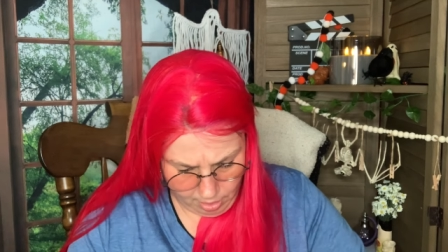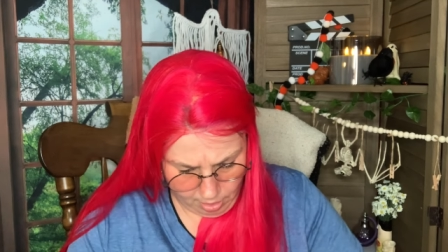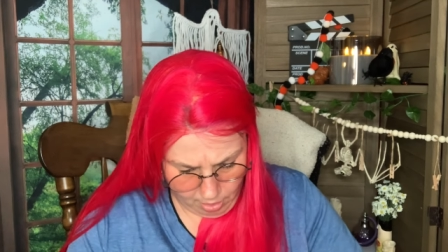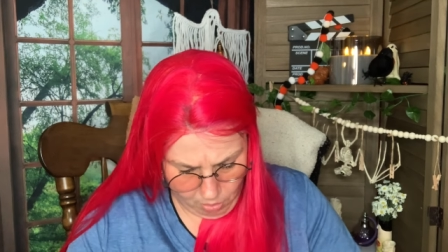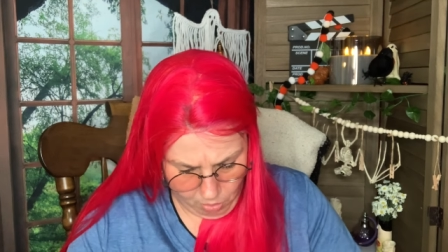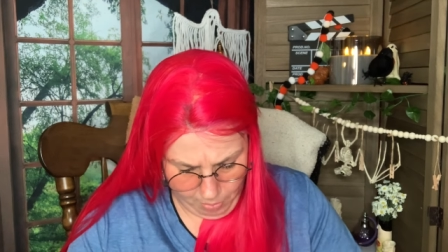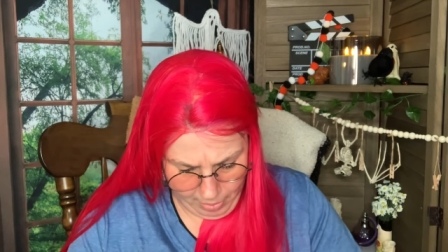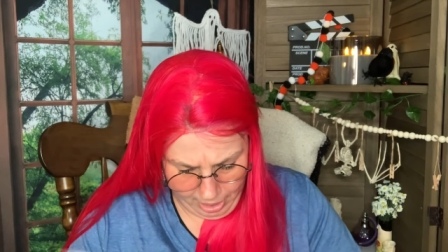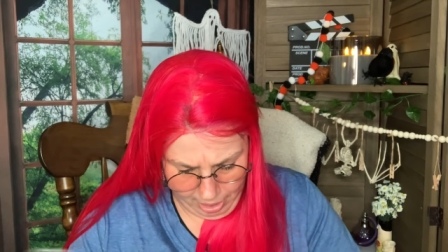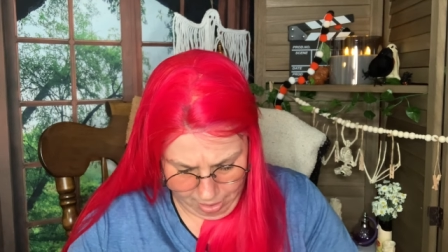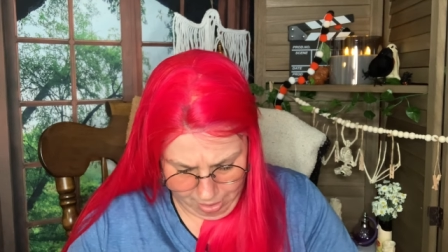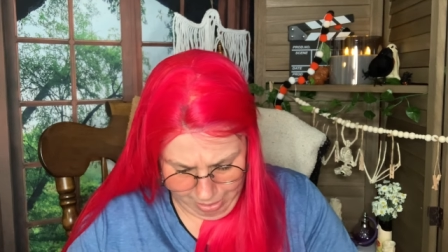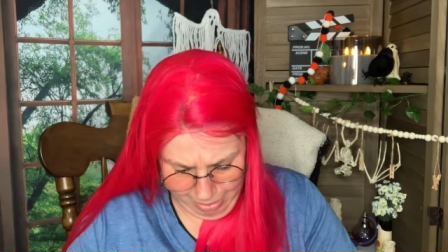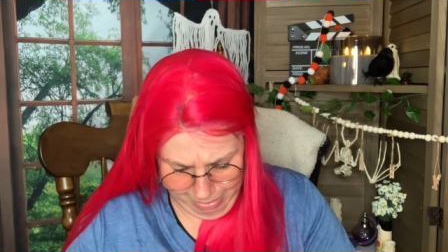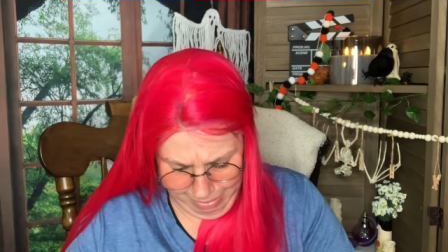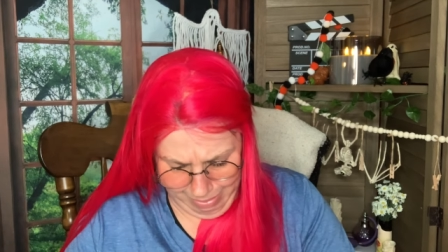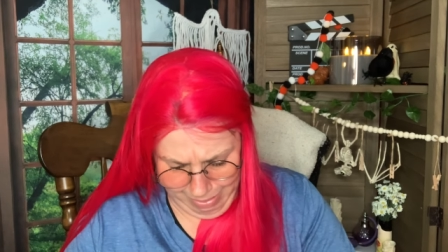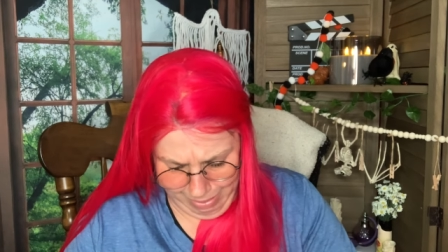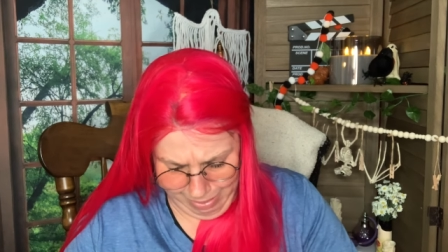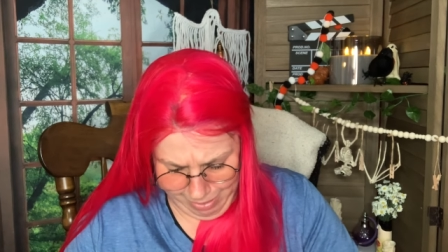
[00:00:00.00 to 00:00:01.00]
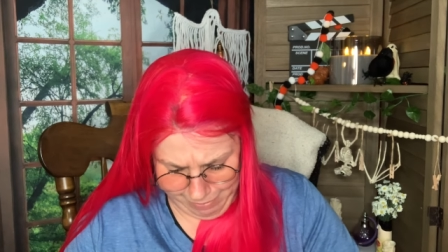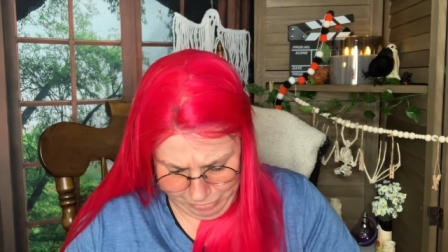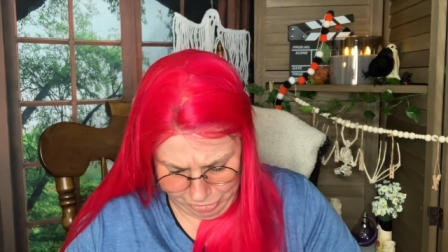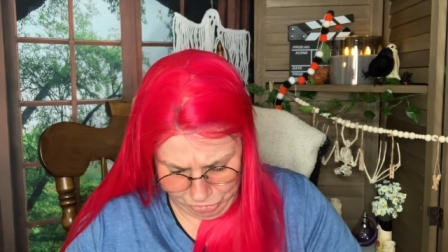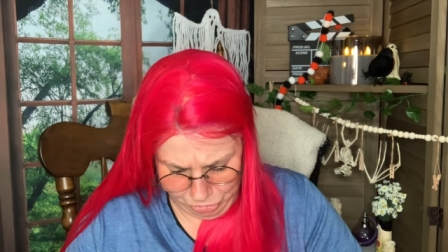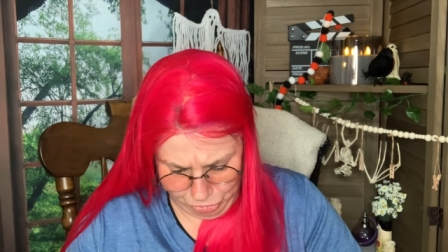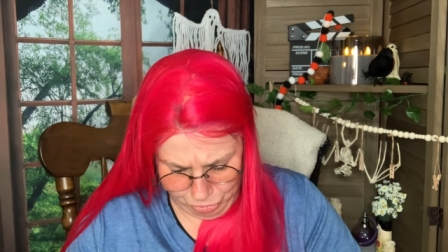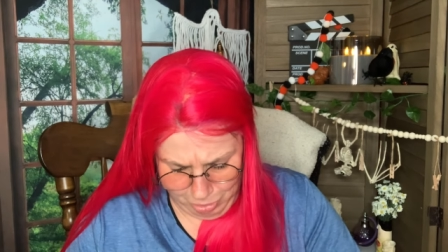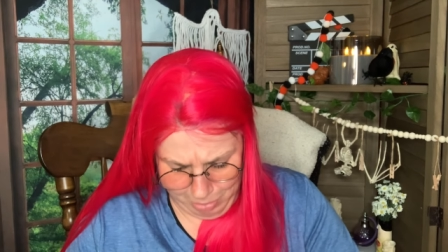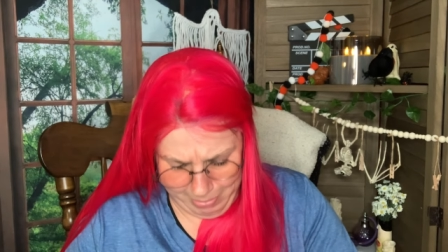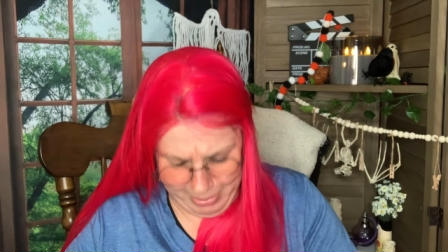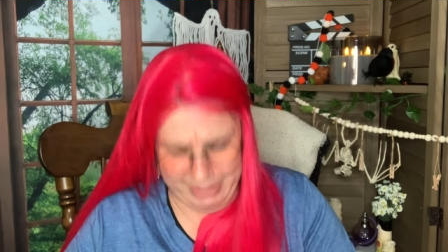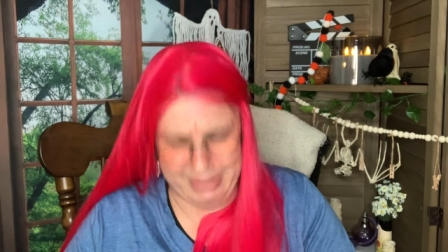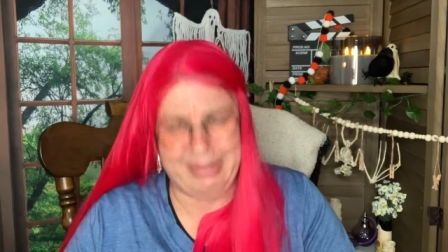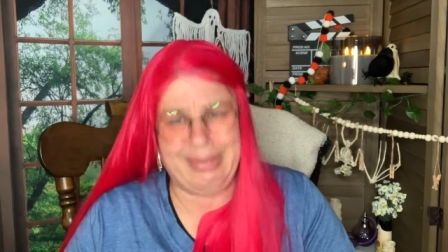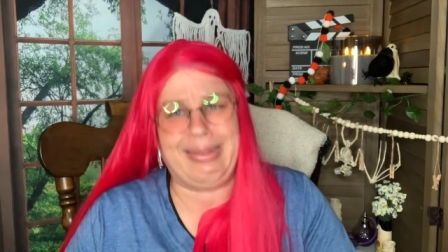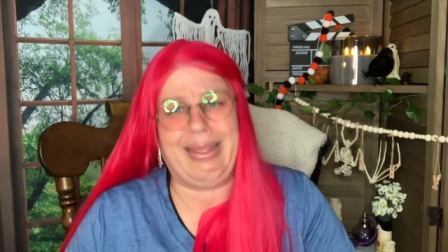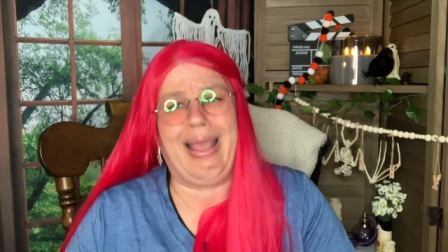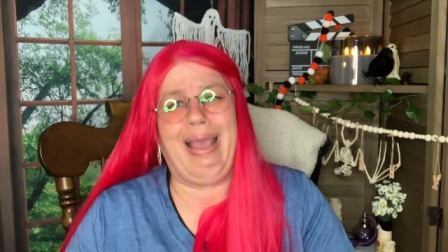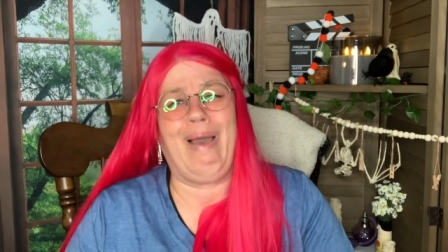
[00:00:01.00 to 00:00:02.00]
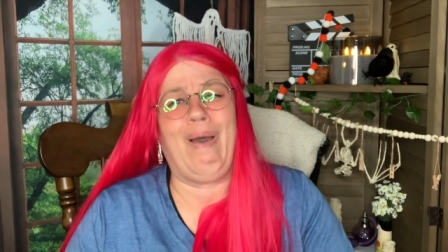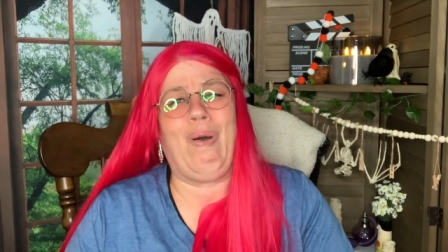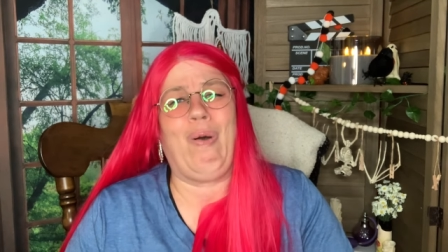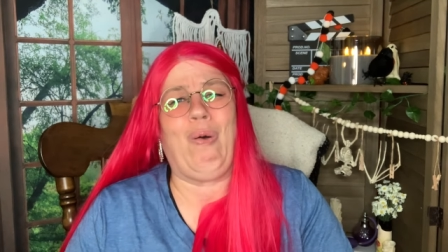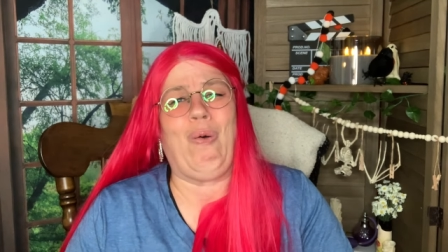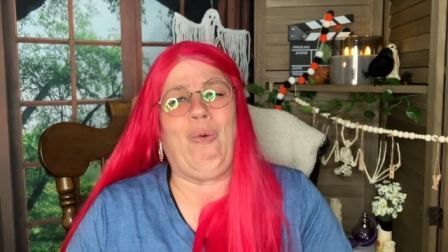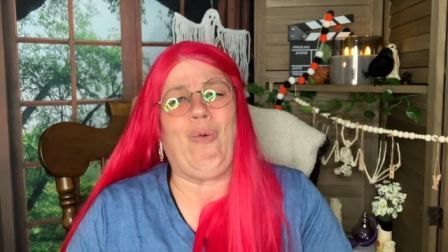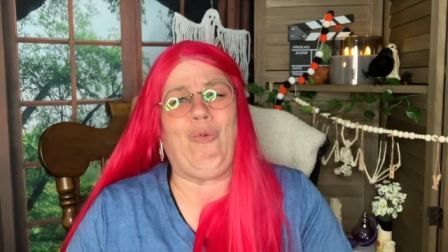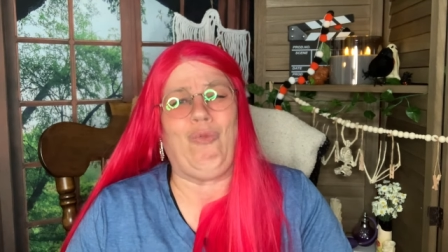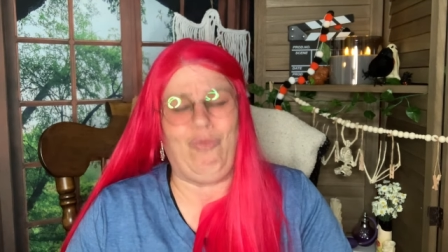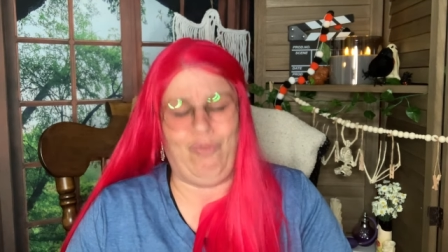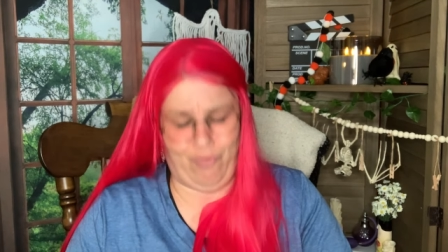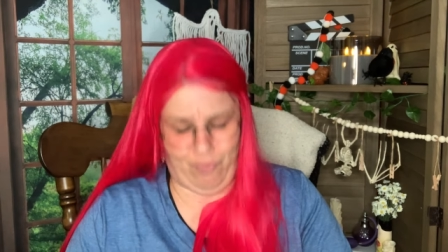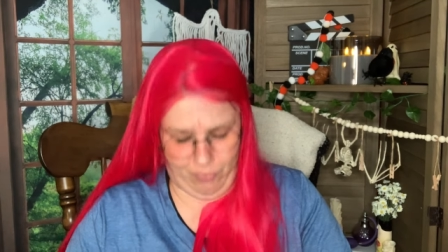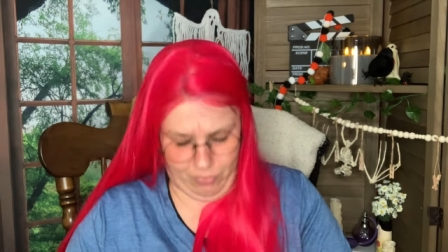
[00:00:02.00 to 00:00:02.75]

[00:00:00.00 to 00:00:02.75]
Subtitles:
I have to do it myself.